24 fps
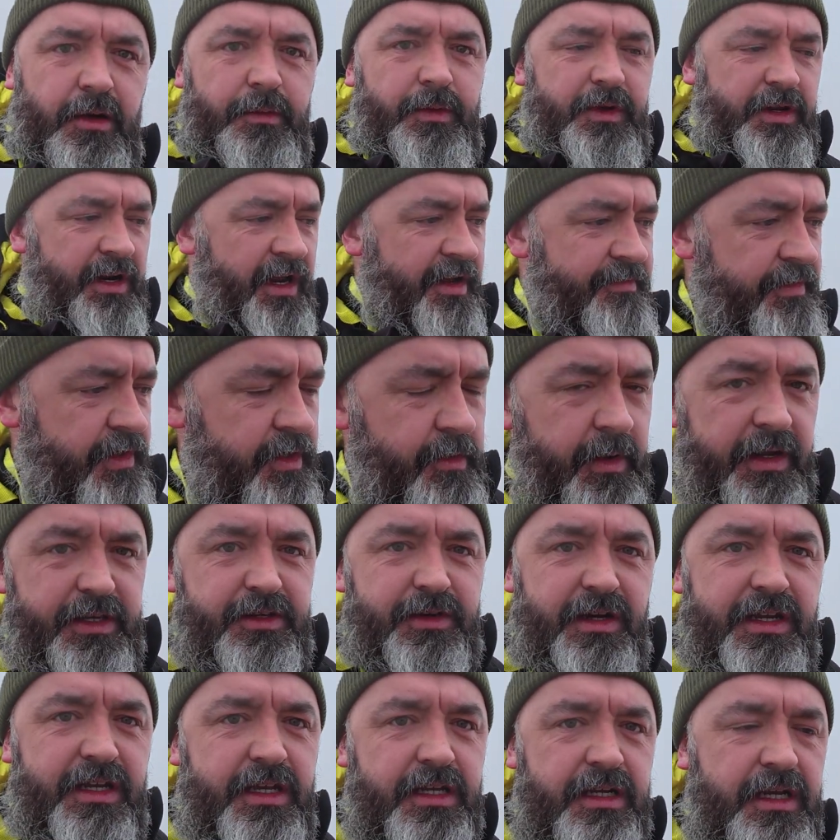We're going to have a quick
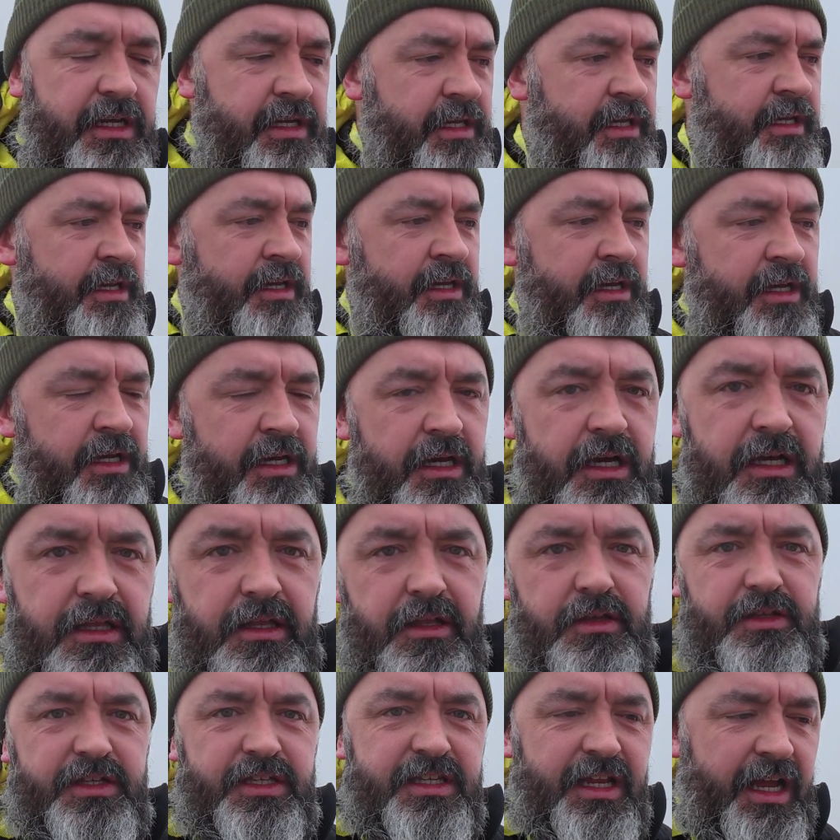drink and a
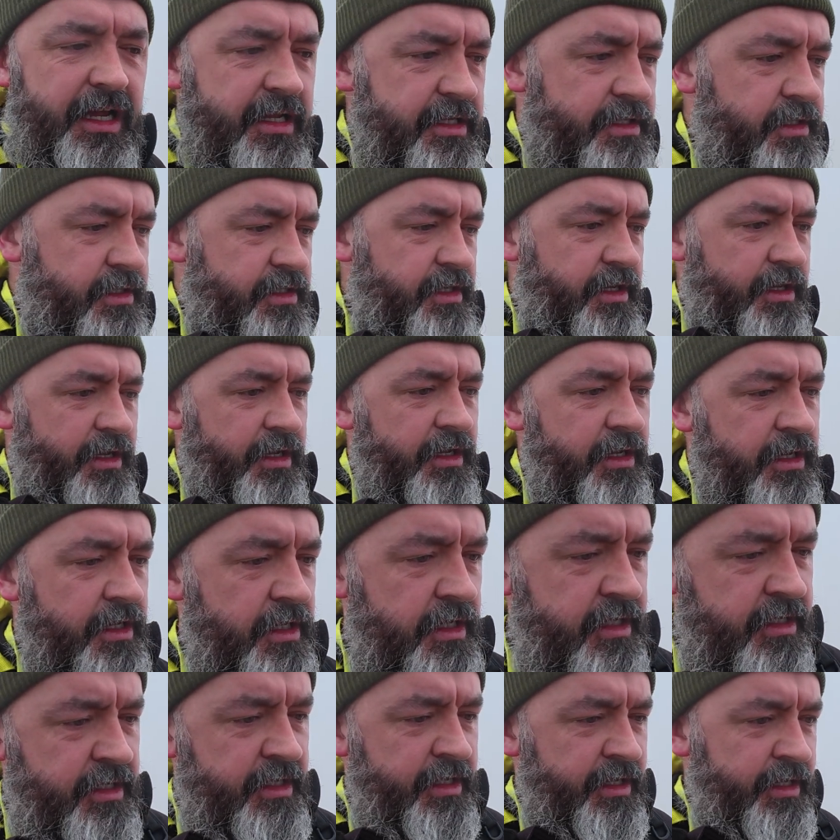little snack just to
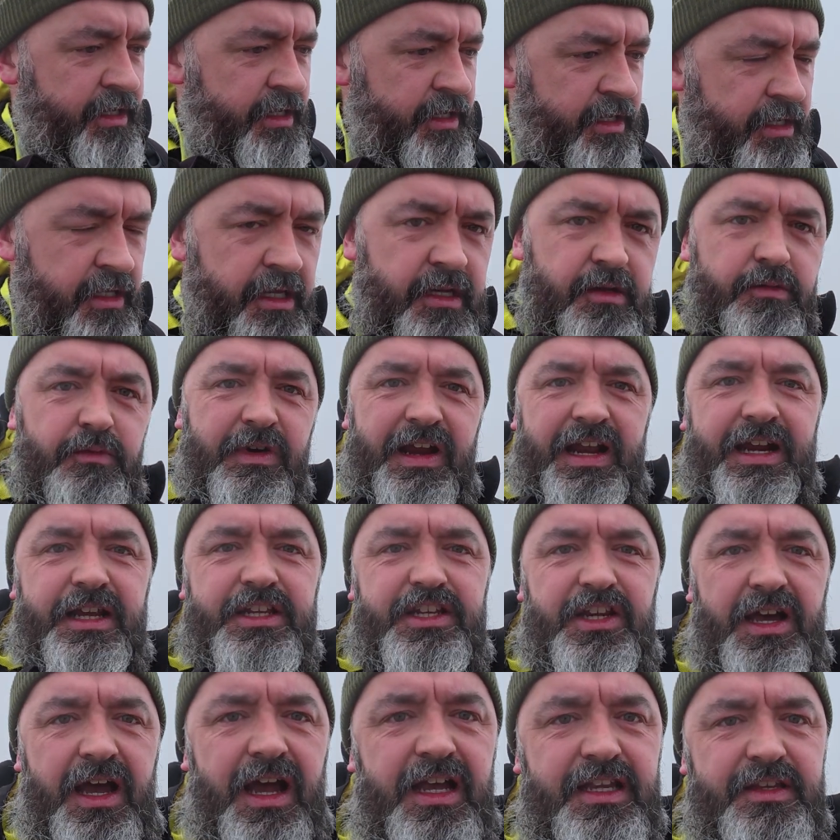
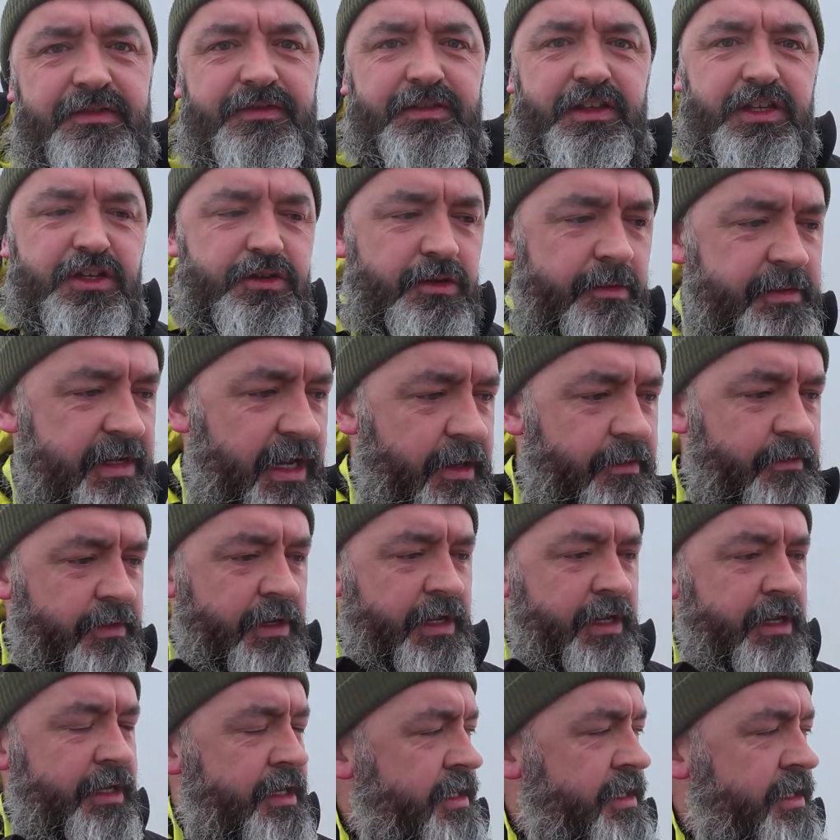re-energise for the trip down.